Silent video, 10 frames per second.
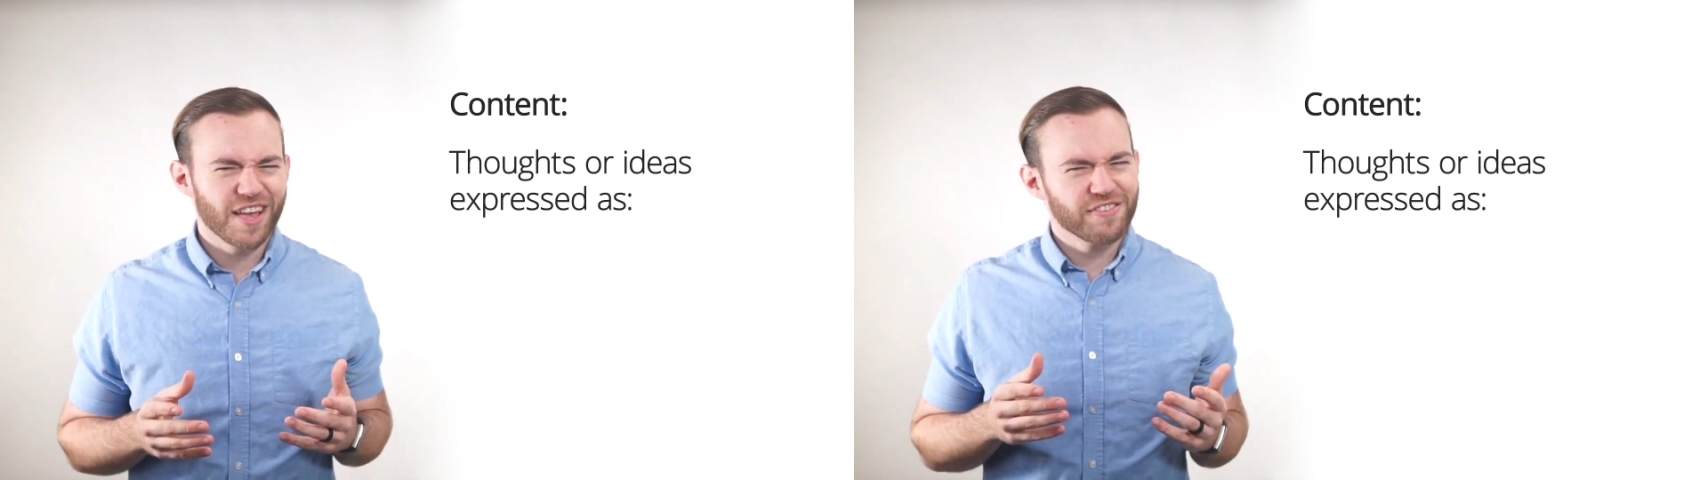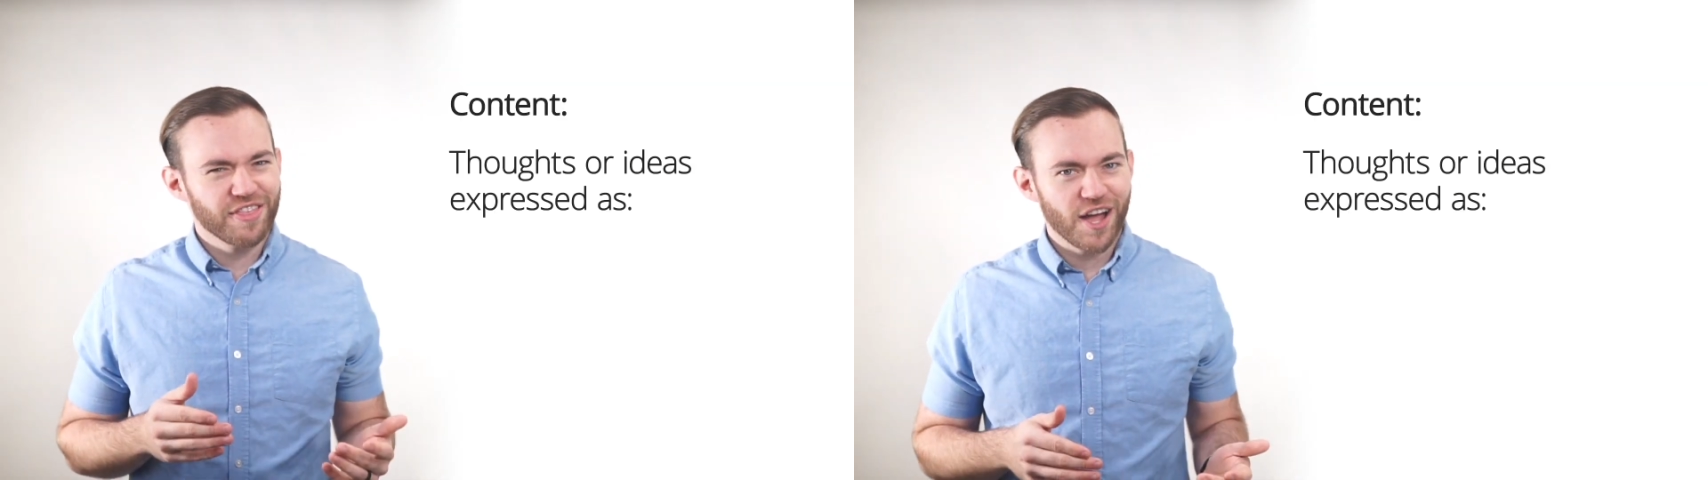
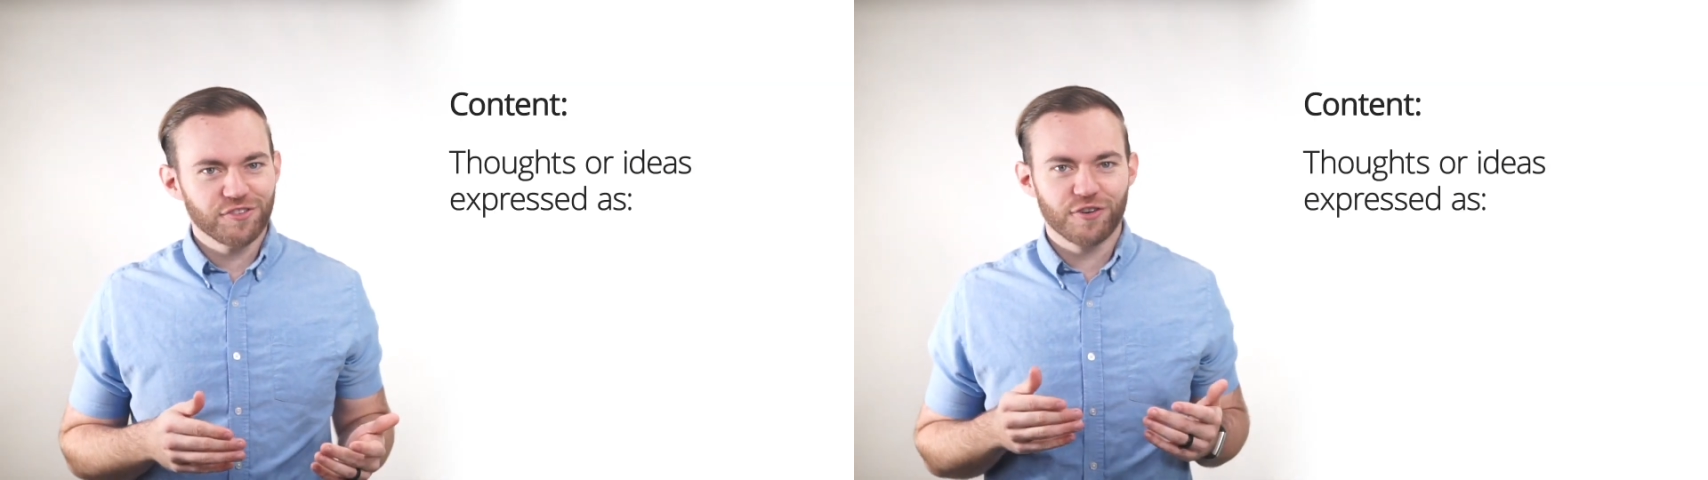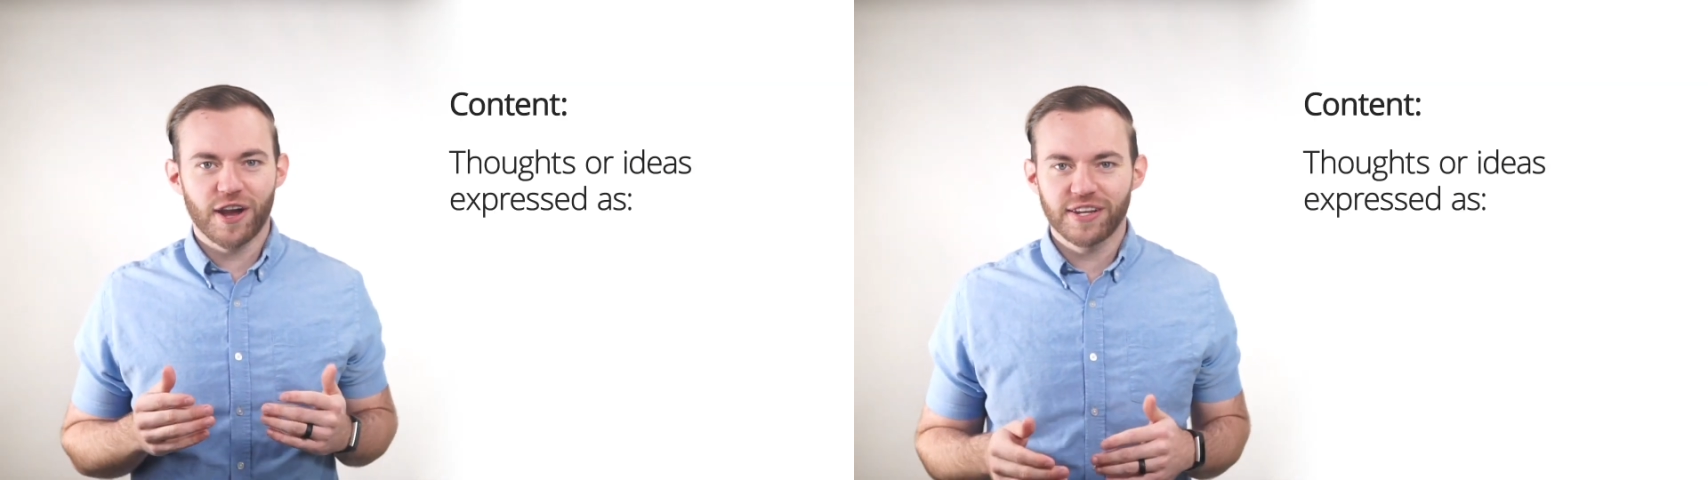as
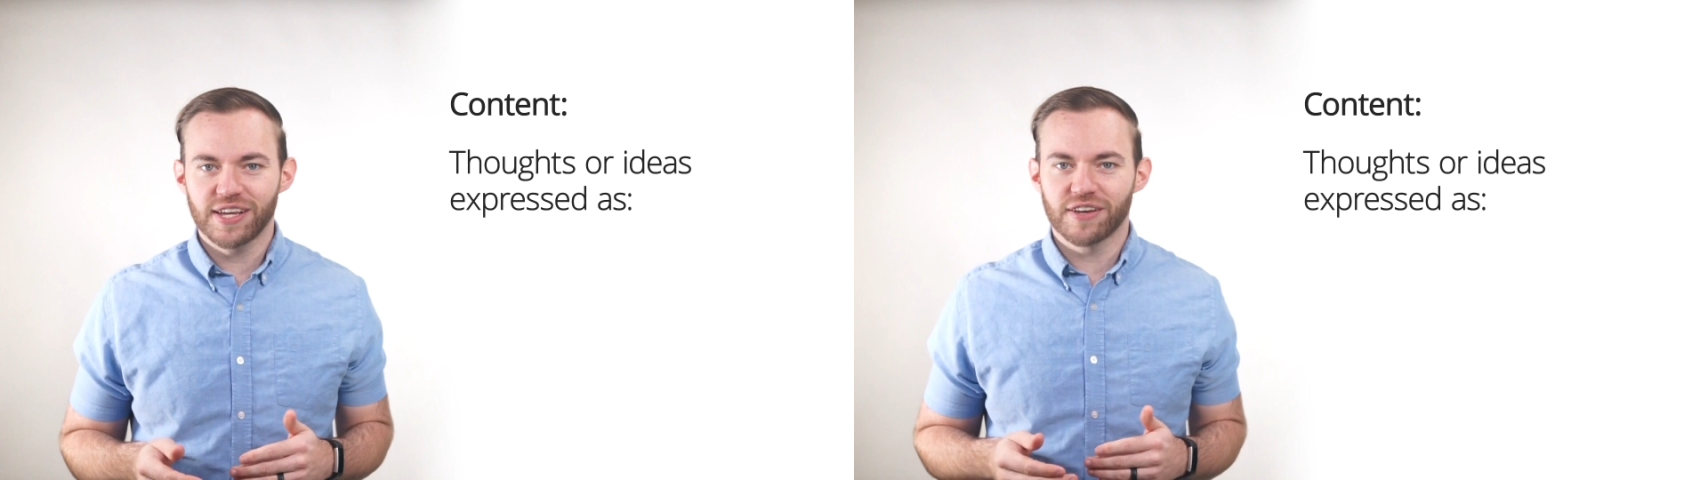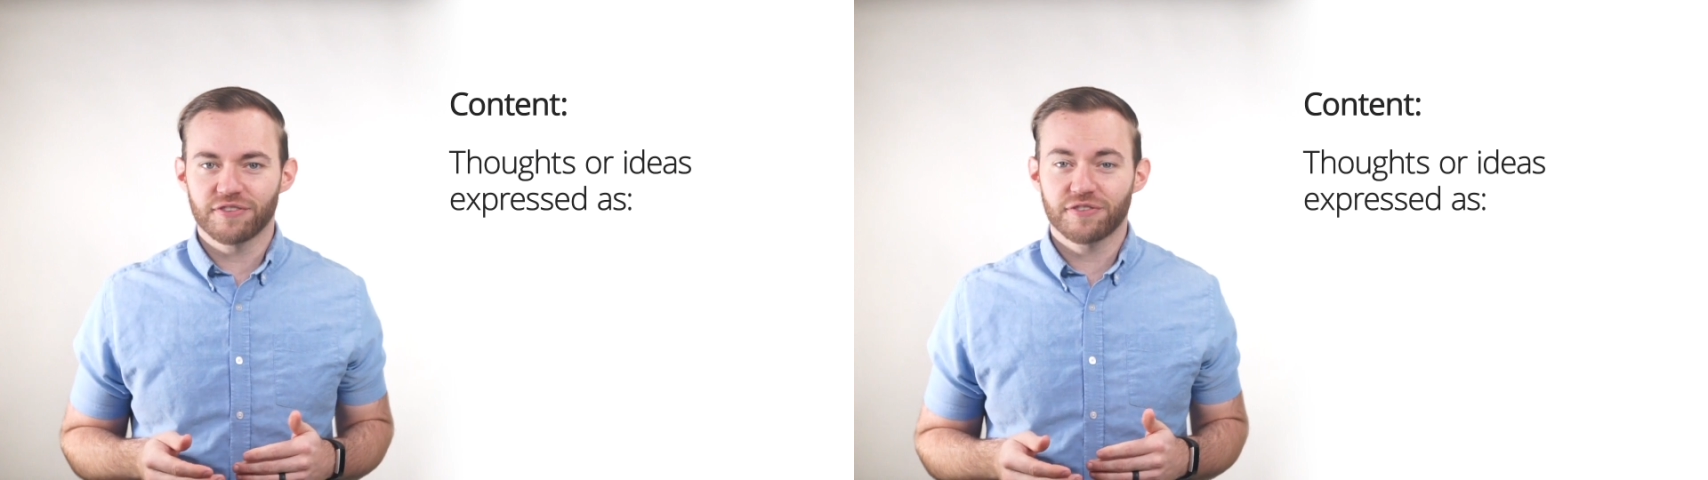thoughts or
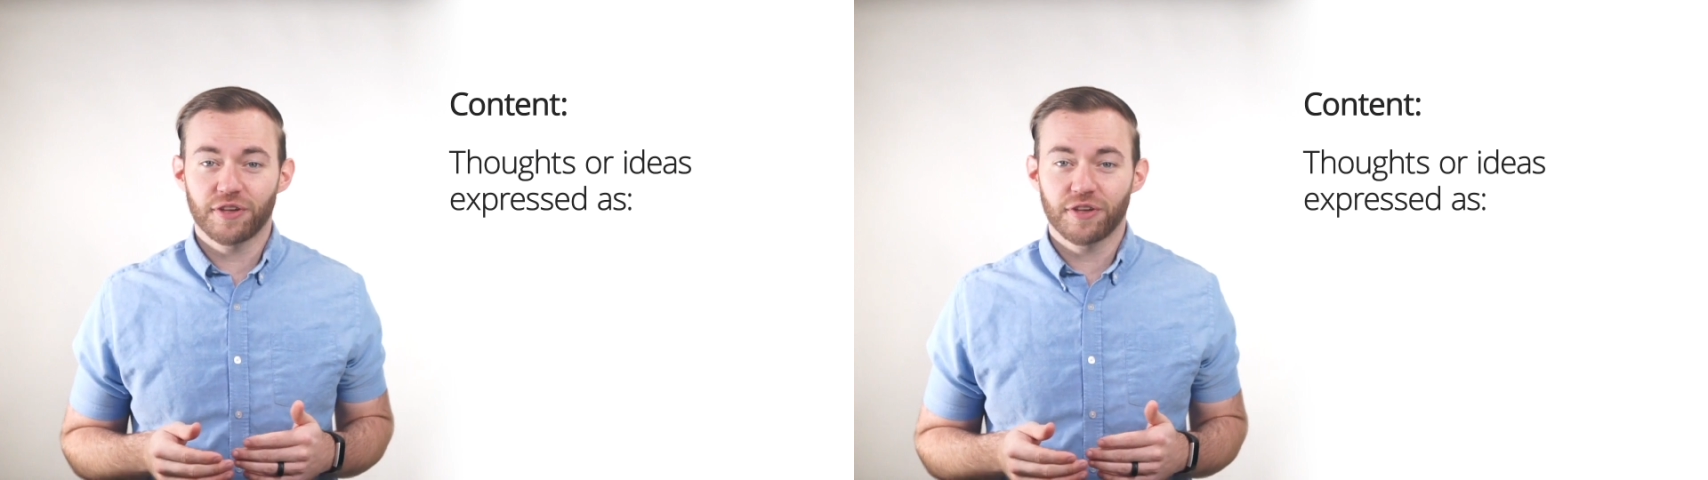ideas